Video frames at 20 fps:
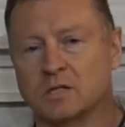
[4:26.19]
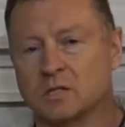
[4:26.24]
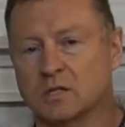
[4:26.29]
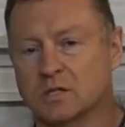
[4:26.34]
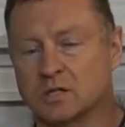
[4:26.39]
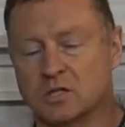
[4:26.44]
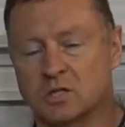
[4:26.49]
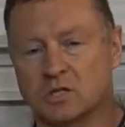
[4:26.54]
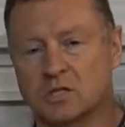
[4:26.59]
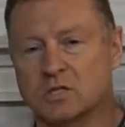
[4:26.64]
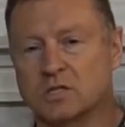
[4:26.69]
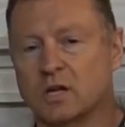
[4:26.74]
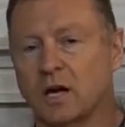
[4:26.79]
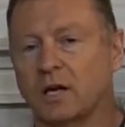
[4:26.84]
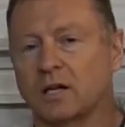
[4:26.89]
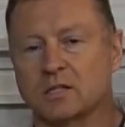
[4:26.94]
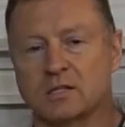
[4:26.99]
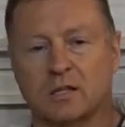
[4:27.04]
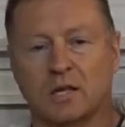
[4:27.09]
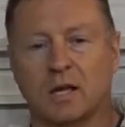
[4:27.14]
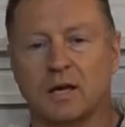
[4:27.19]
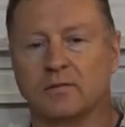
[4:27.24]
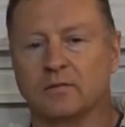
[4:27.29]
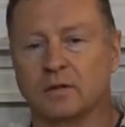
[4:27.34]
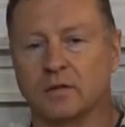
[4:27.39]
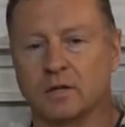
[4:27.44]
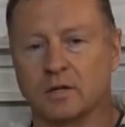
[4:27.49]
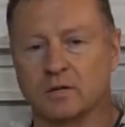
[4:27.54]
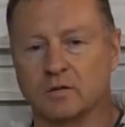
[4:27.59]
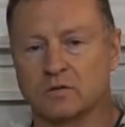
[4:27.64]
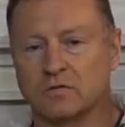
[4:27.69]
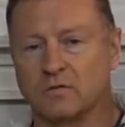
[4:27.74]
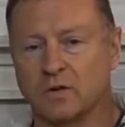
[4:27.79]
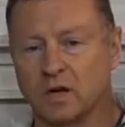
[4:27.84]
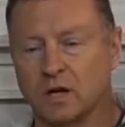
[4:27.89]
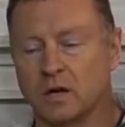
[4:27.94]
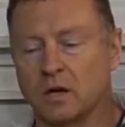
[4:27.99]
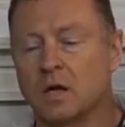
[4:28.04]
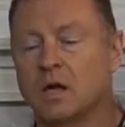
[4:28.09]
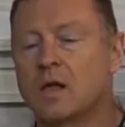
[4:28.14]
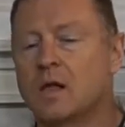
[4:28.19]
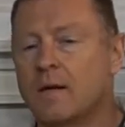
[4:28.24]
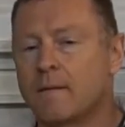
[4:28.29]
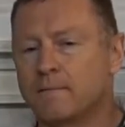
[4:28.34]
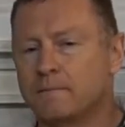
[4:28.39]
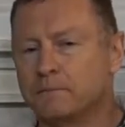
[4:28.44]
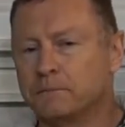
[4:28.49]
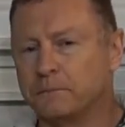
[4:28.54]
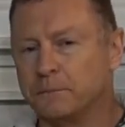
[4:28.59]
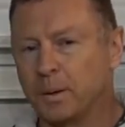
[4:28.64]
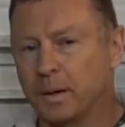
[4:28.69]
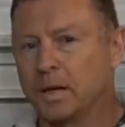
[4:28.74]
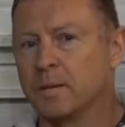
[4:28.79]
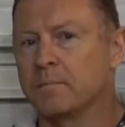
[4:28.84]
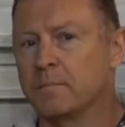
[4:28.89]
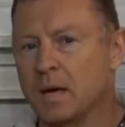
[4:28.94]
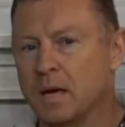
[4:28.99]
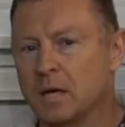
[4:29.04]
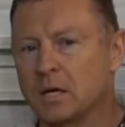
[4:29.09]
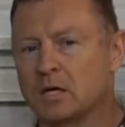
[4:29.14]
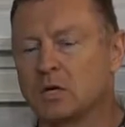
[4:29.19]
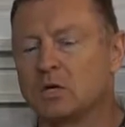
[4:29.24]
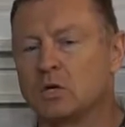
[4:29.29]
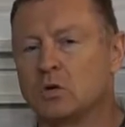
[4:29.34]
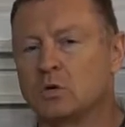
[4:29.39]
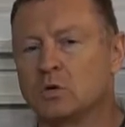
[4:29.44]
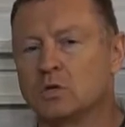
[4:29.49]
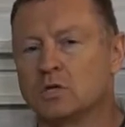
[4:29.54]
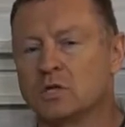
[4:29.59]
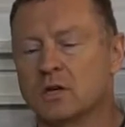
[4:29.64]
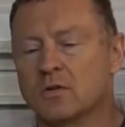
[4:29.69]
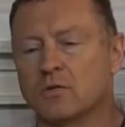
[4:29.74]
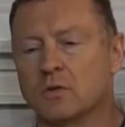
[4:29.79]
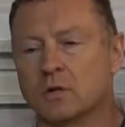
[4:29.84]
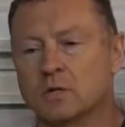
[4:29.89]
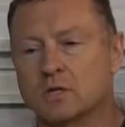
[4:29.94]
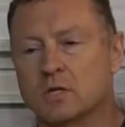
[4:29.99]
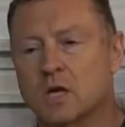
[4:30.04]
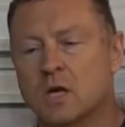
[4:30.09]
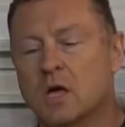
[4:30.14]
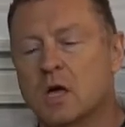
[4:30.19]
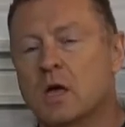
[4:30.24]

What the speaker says: It's just not as lively and as fun, but it made a huge difference.